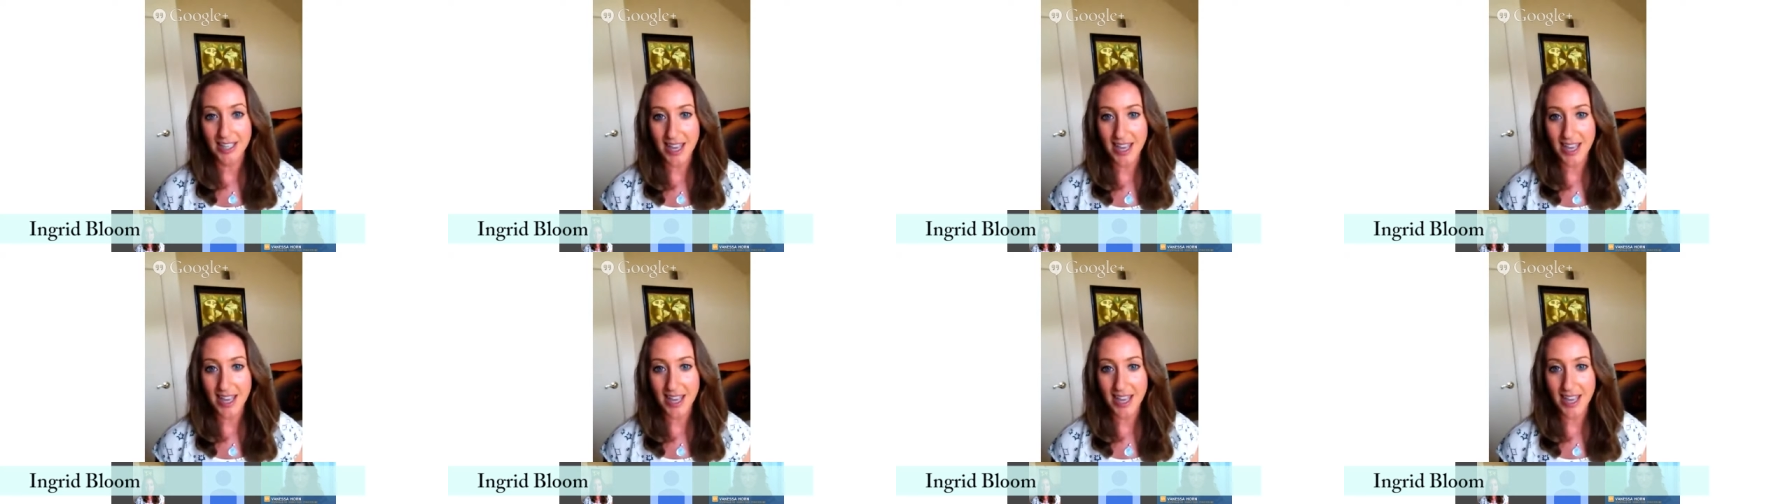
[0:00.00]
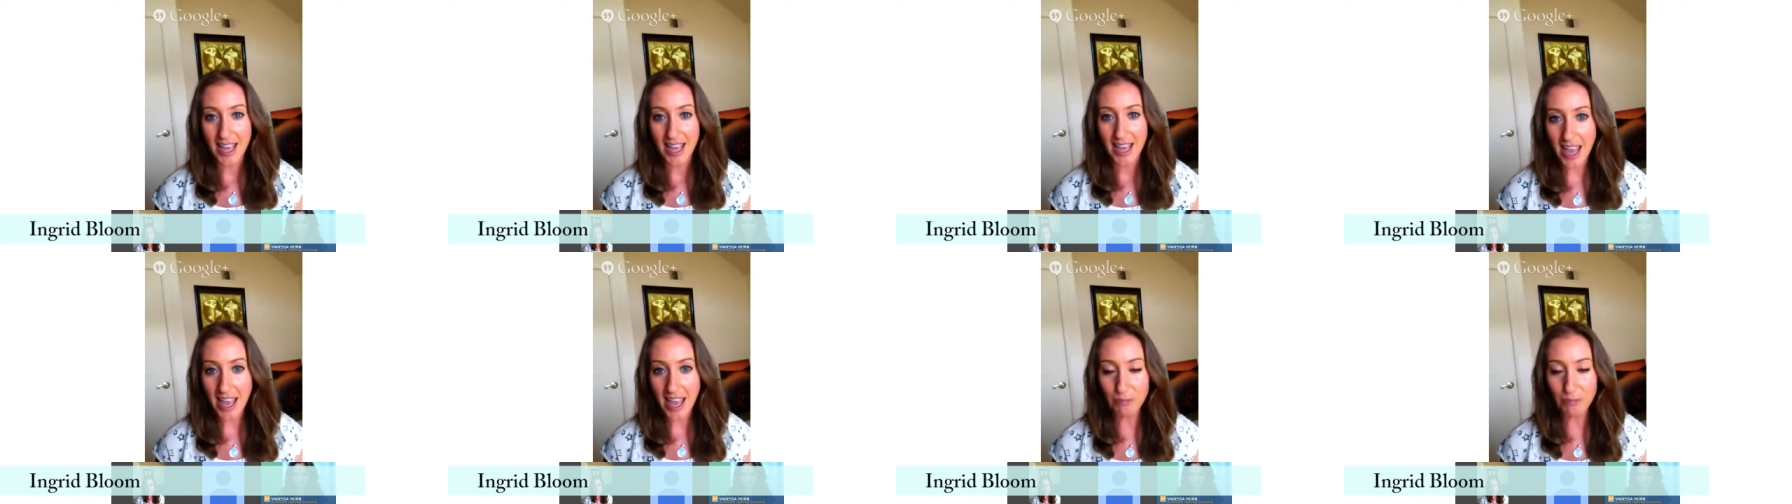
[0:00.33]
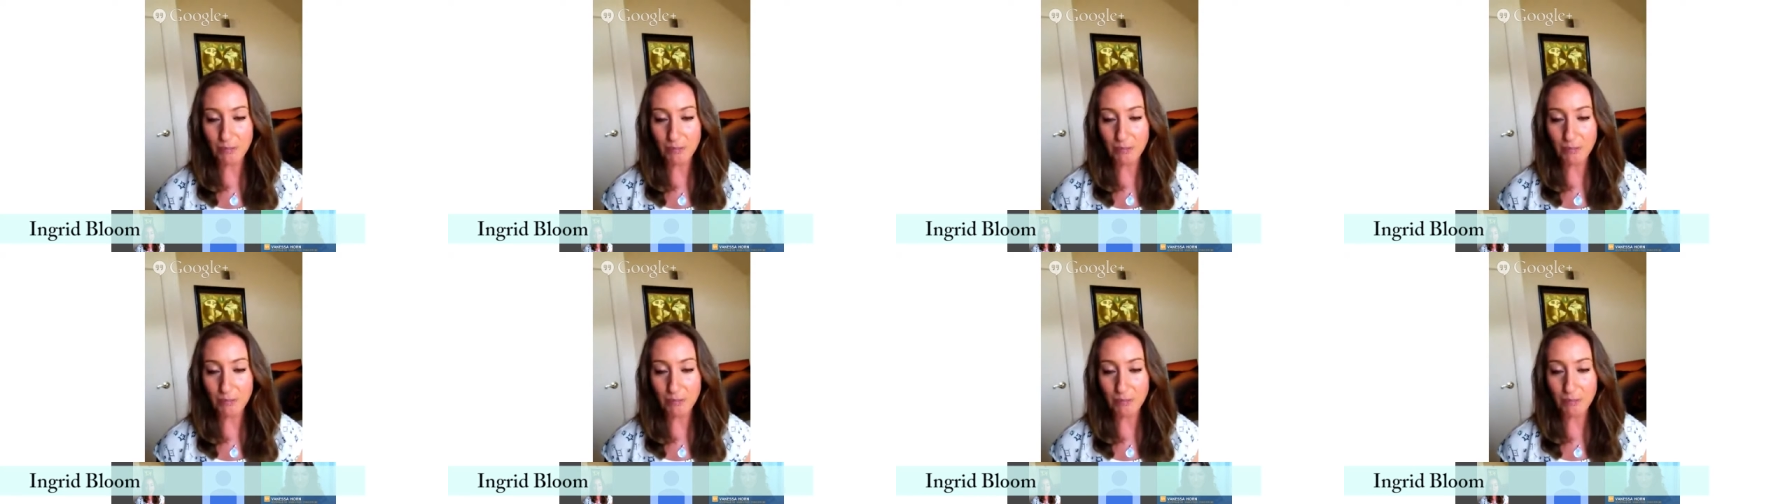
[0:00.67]
help share
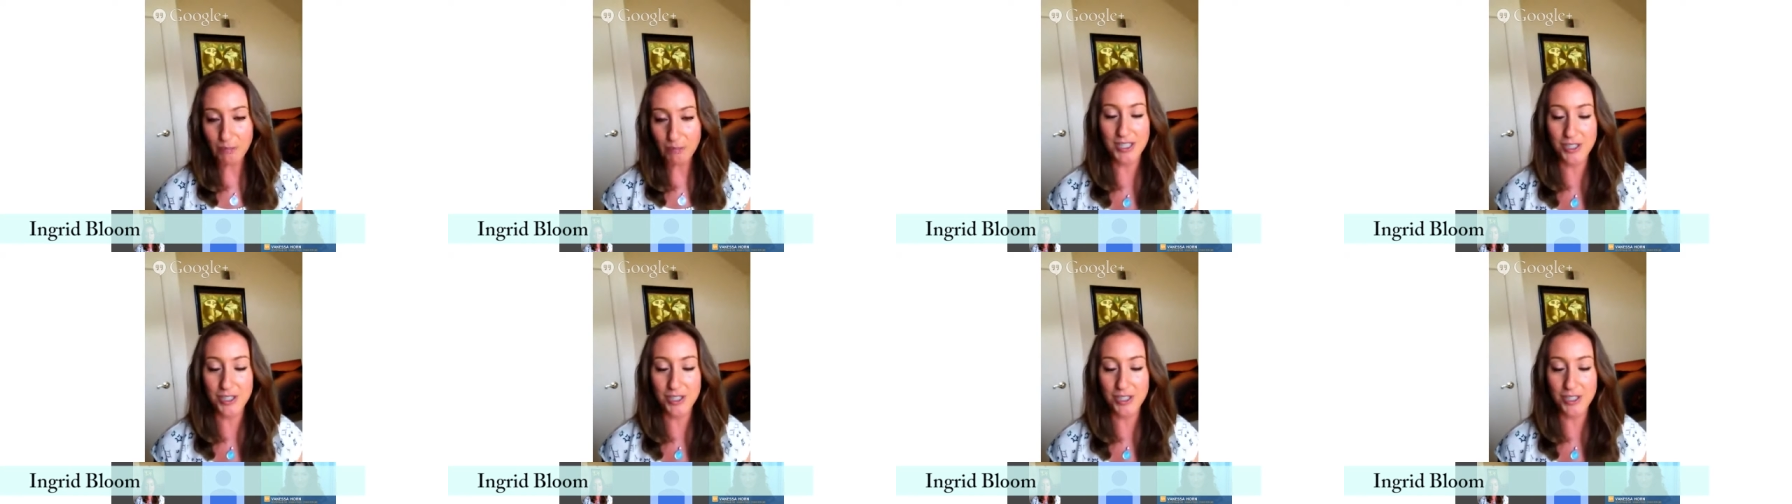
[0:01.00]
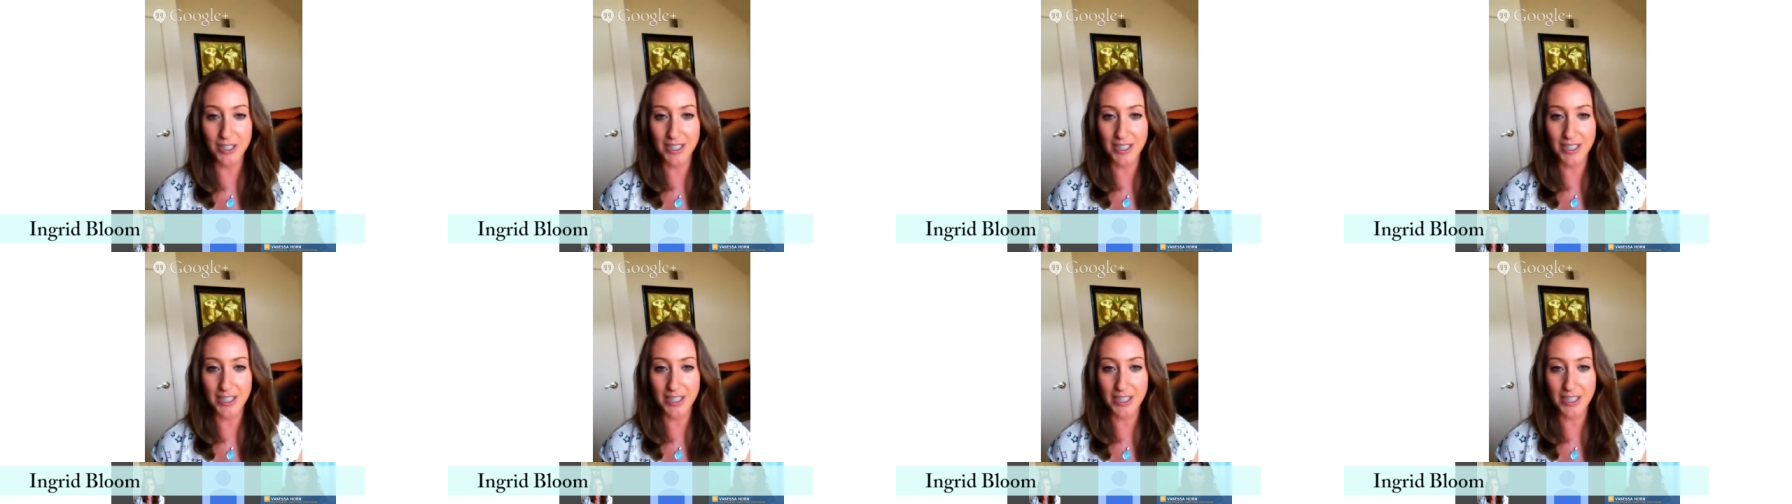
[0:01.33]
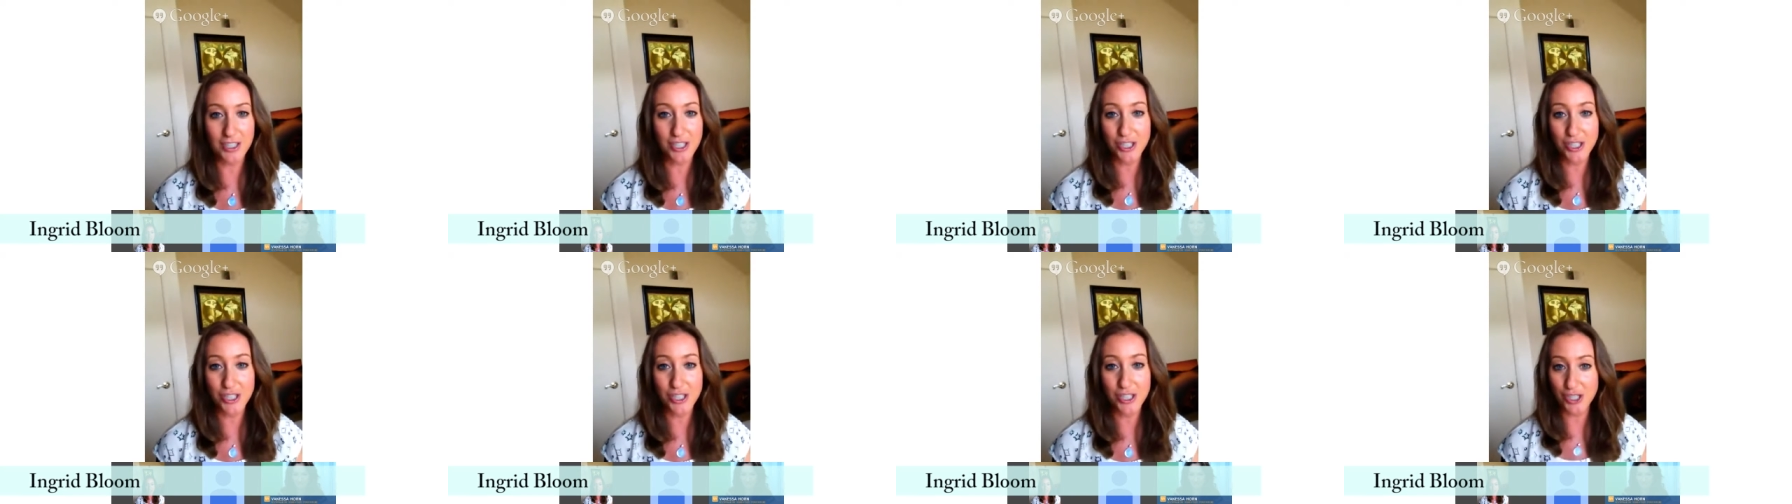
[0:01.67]
my story and to
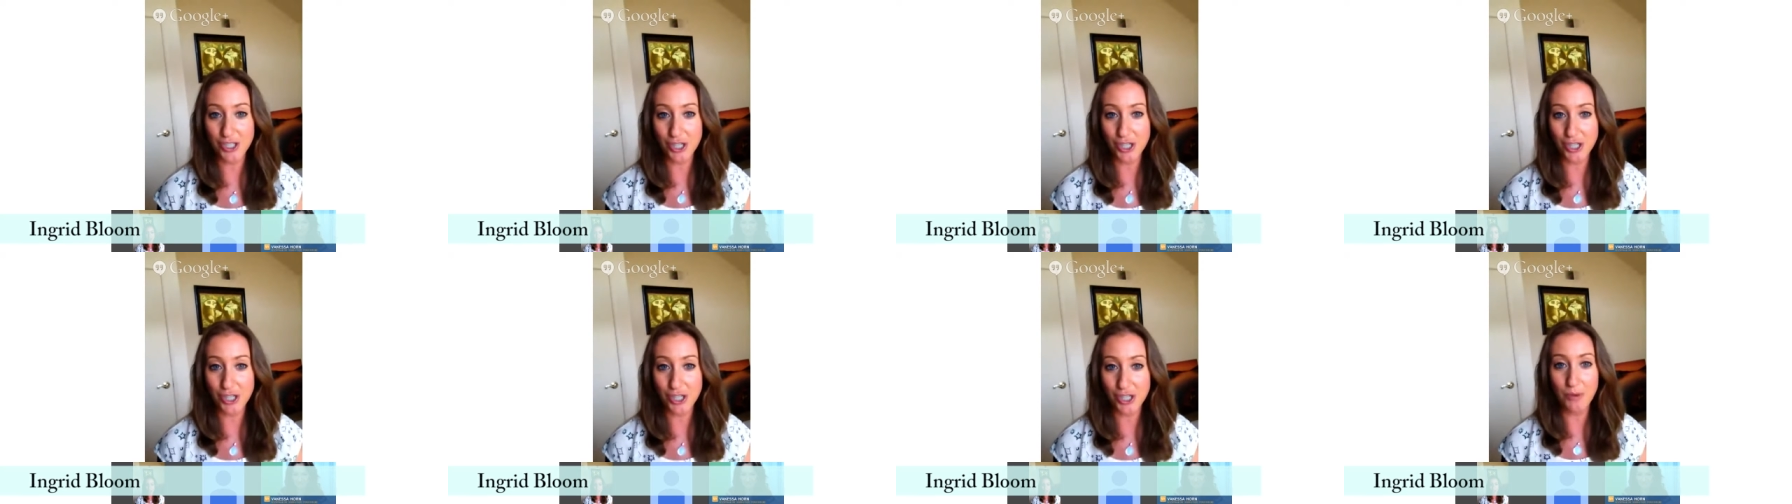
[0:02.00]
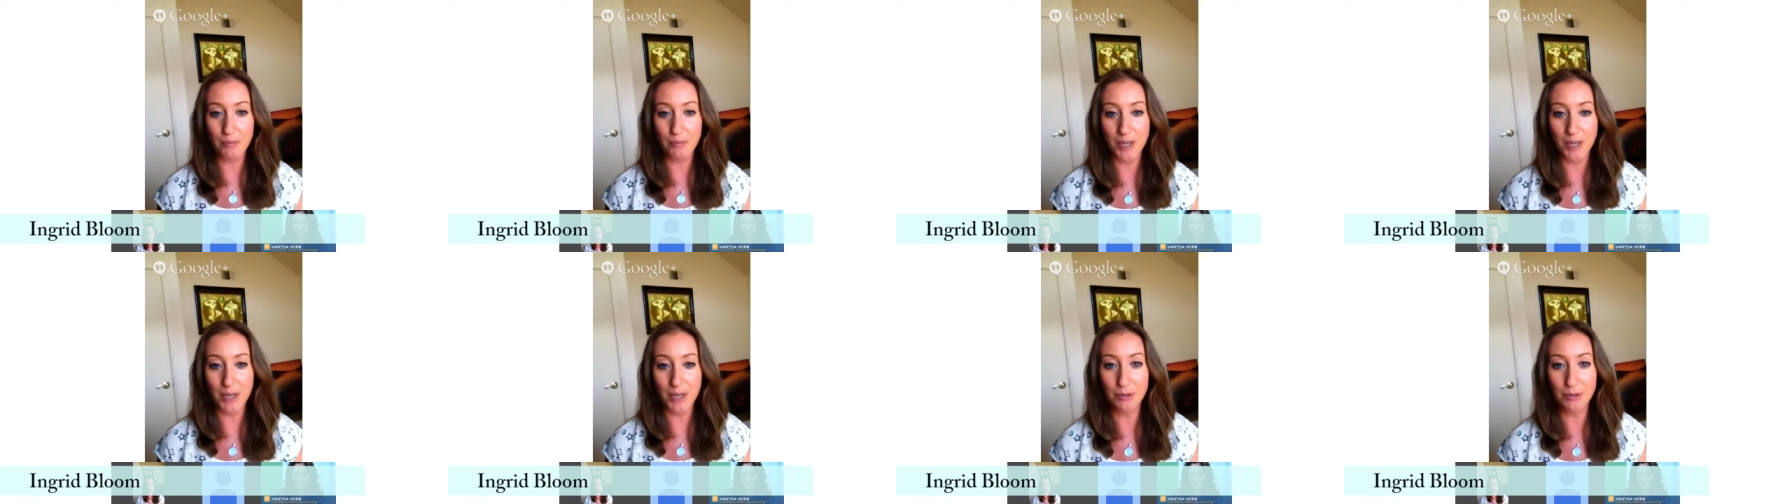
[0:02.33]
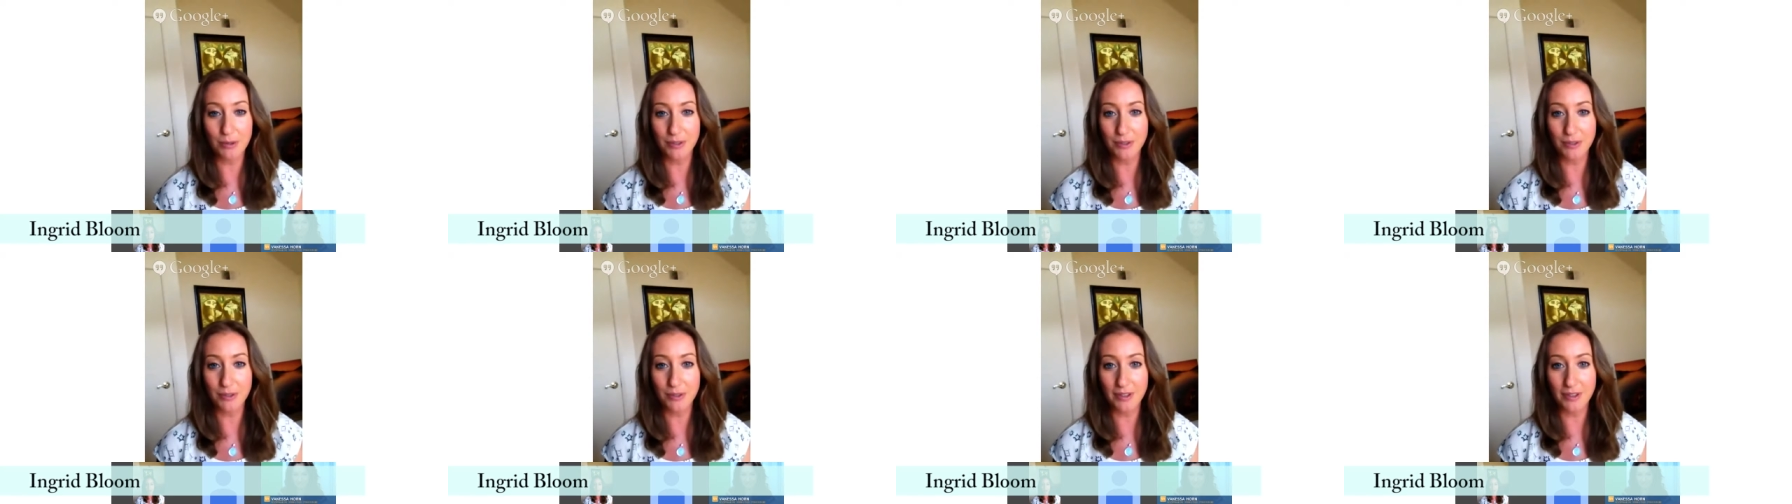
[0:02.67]
show other people
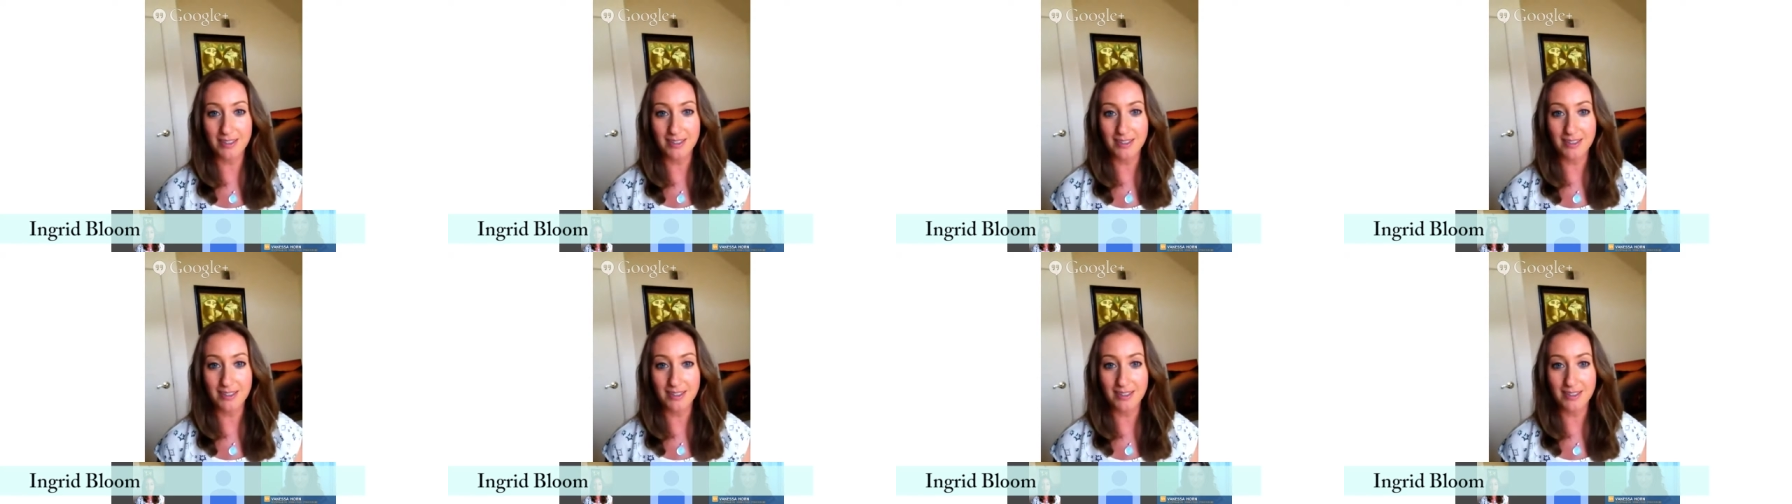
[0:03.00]
that